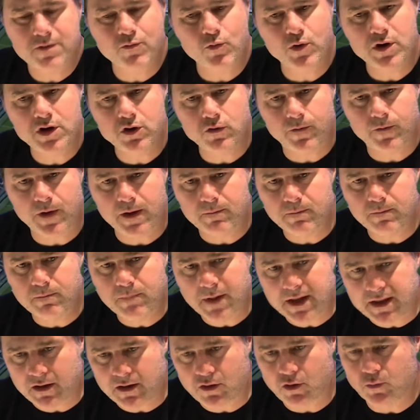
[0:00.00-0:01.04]
We need to find
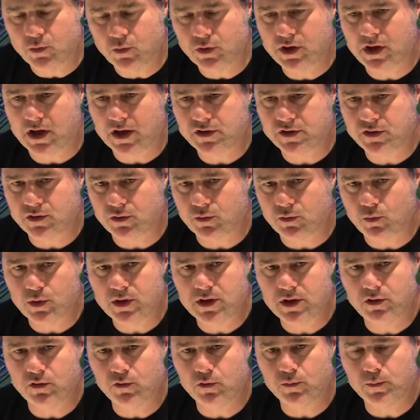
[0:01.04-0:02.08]
better communication. We
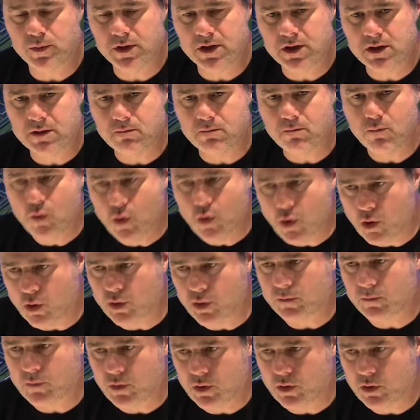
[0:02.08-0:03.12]
need to be
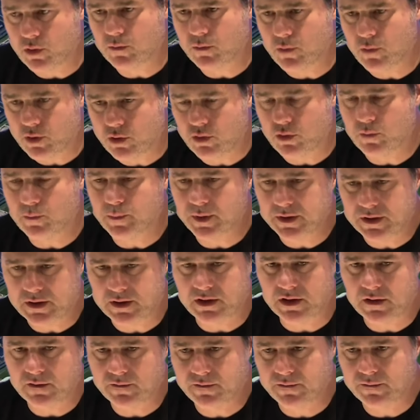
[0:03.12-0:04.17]
more
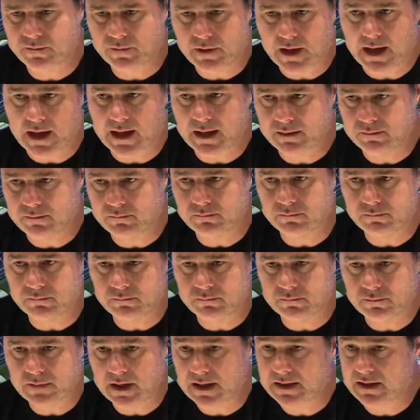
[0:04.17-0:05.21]
competitive,
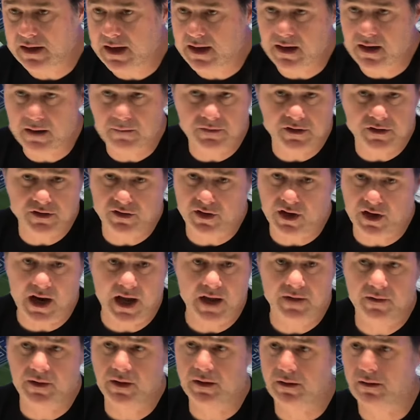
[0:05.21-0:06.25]
and that I am
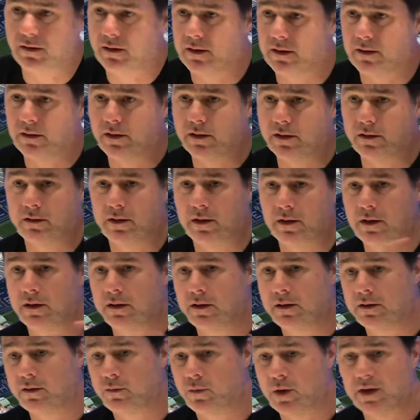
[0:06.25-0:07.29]
describing
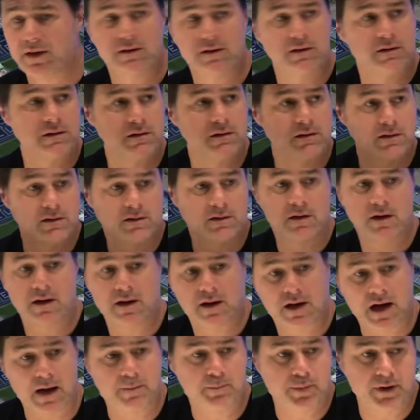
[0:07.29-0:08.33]
the what
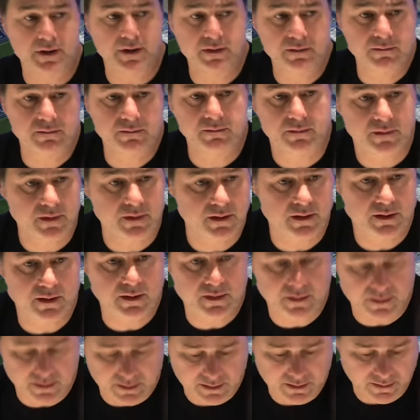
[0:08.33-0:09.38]
happened
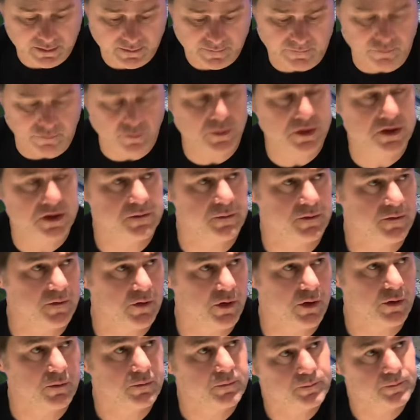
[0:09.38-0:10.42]
a few minutes
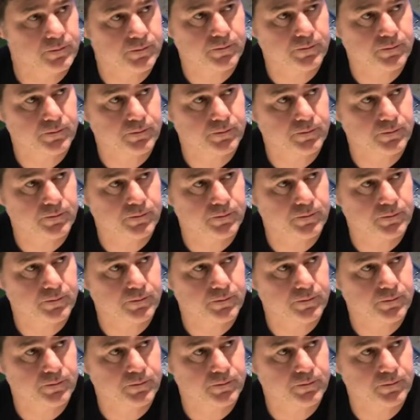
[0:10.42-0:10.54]
before.